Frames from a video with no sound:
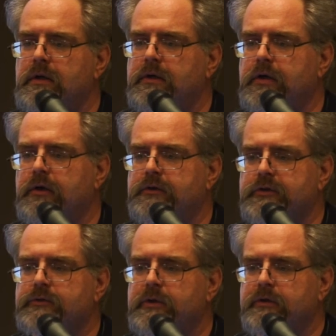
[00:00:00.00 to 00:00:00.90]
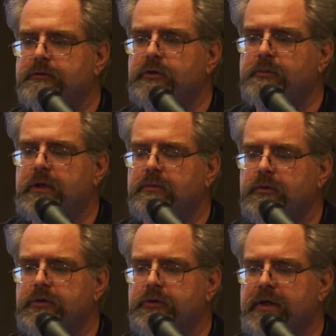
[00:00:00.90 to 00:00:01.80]
you know, just with a few people,
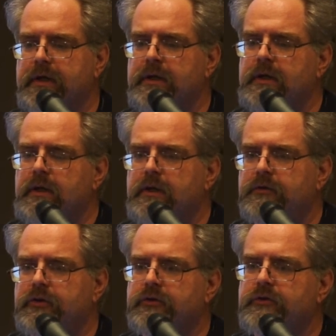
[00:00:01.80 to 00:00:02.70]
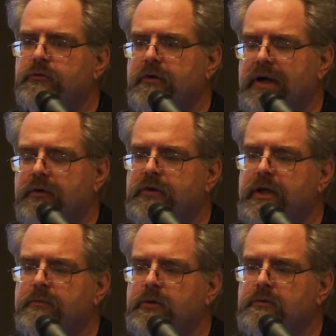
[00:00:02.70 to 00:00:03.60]
doing just a
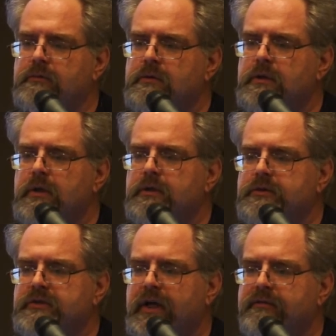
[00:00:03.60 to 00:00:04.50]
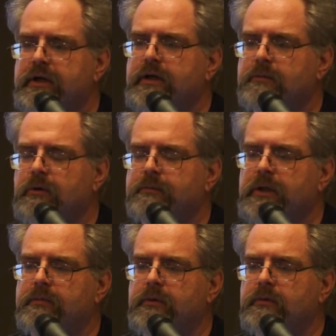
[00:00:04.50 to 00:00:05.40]
roundtable, just having a couple
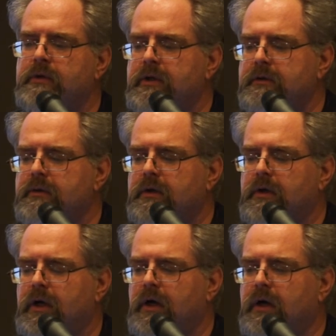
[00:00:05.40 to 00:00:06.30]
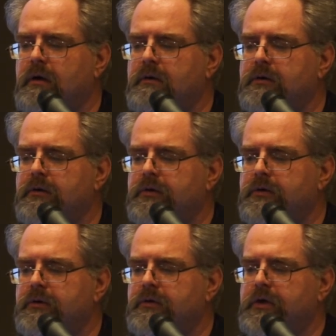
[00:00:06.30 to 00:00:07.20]
people. Uh,
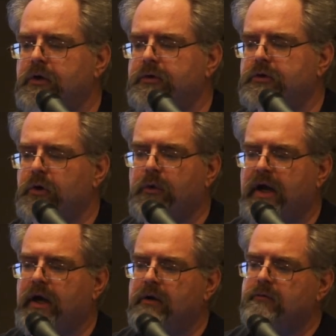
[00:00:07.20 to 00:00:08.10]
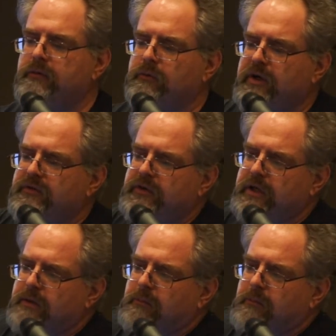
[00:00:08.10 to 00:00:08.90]
you know, you don't have the red team